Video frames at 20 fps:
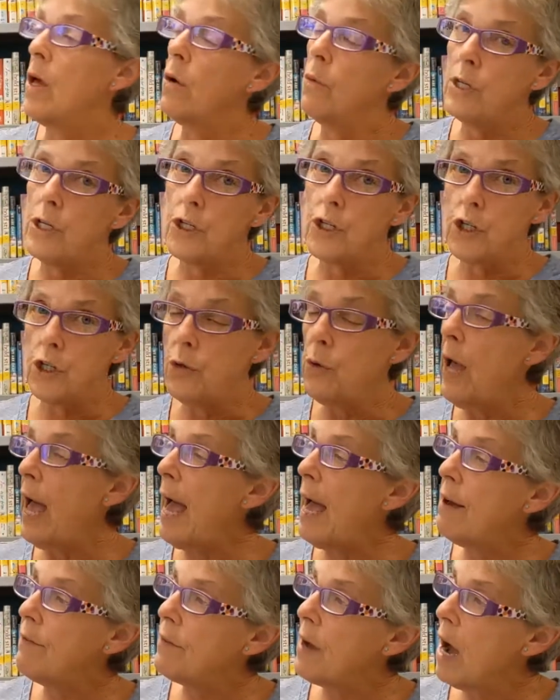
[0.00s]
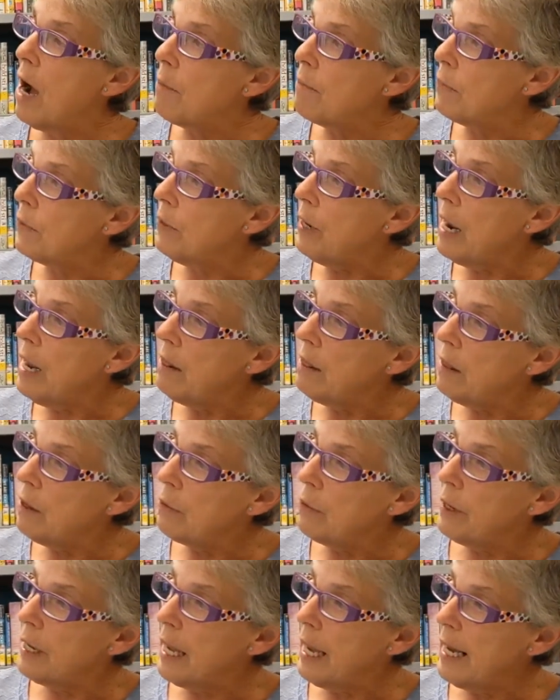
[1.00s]
We do have upper and
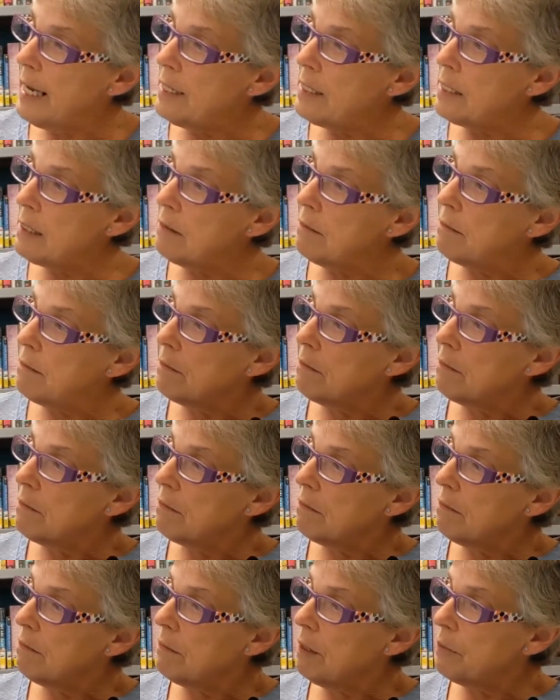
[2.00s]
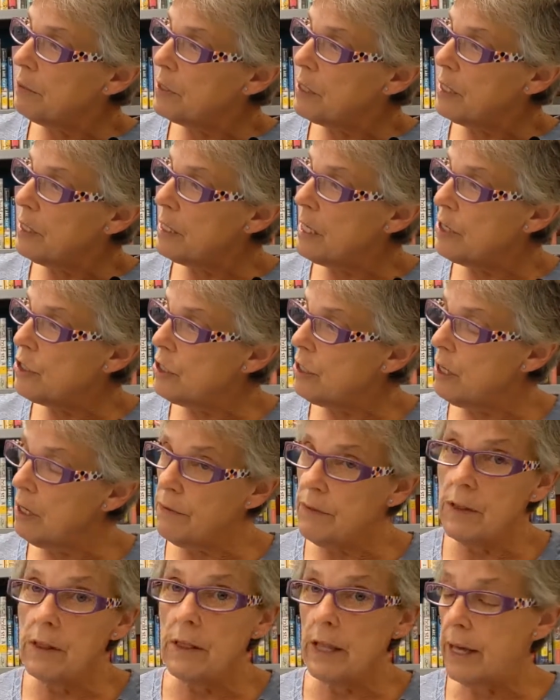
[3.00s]
lowercase representation
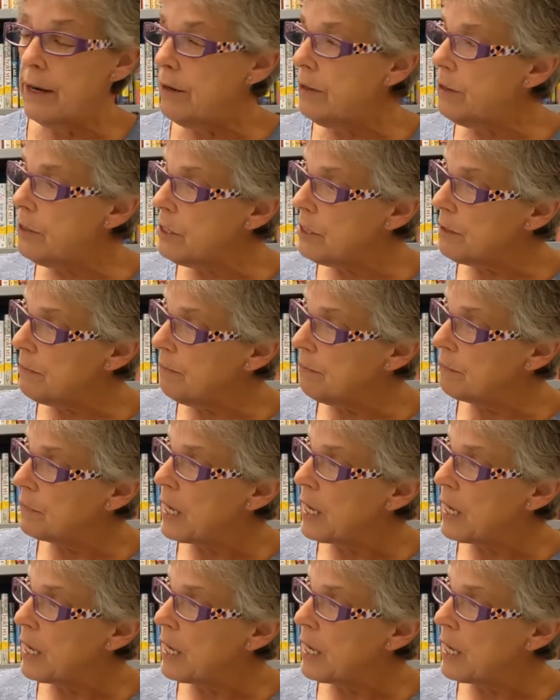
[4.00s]
of the letters.